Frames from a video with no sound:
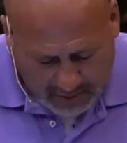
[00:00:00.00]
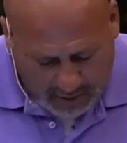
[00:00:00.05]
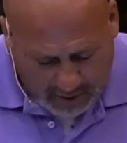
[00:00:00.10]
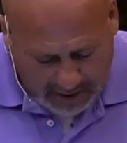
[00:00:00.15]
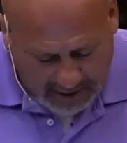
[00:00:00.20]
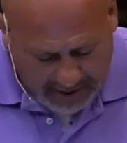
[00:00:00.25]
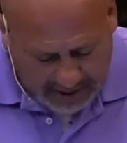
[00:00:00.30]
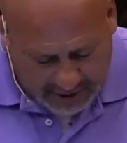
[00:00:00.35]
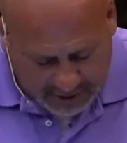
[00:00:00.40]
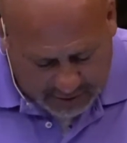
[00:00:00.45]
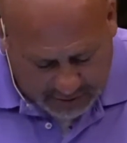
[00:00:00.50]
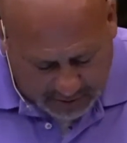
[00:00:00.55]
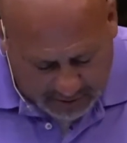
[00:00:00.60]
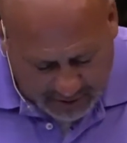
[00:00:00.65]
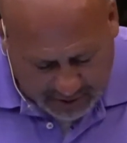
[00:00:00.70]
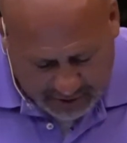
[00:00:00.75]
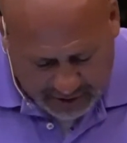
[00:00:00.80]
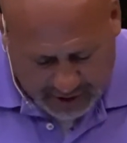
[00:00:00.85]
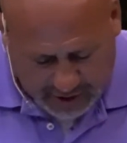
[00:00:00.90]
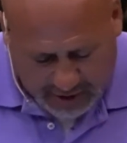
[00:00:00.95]
one, here's what we're
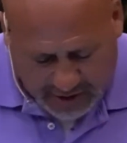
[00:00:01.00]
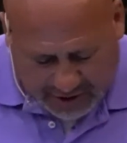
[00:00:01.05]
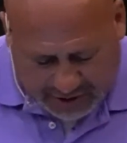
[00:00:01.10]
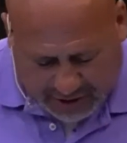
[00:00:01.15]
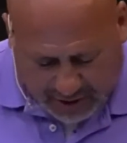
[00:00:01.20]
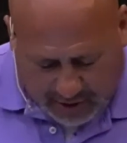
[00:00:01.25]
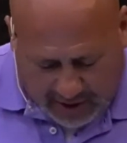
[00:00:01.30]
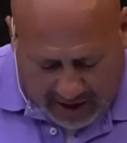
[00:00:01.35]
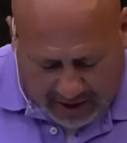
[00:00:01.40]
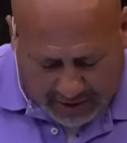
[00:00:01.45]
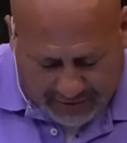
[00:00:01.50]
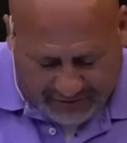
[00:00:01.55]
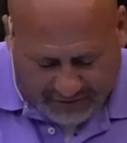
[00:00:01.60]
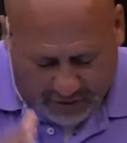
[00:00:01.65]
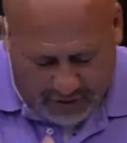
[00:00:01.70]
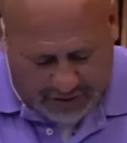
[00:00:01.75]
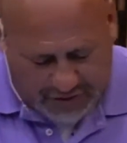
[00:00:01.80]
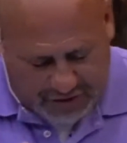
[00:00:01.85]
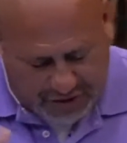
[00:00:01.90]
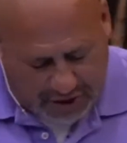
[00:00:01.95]
going to do. So our
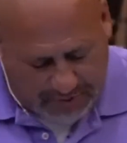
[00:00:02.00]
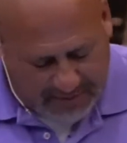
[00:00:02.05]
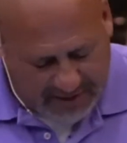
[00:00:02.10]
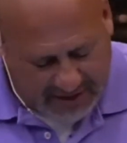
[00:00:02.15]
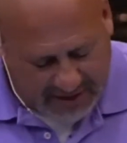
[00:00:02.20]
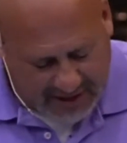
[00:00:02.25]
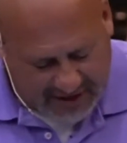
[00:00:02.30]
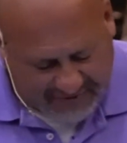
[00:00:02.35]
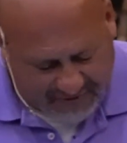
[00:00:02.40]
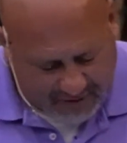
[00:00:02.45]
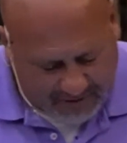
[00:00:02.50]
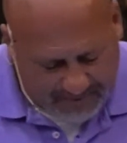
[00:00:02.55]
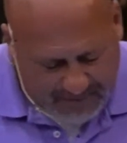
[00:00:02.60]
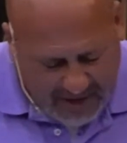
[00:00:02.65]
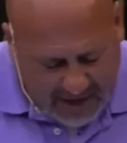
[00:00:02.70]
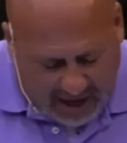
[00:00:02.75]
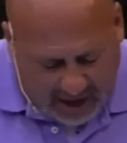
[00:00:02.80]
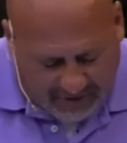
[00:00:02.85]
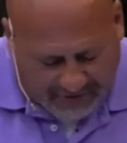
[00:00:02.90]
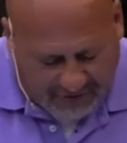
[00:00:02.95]
fruit should be different. Our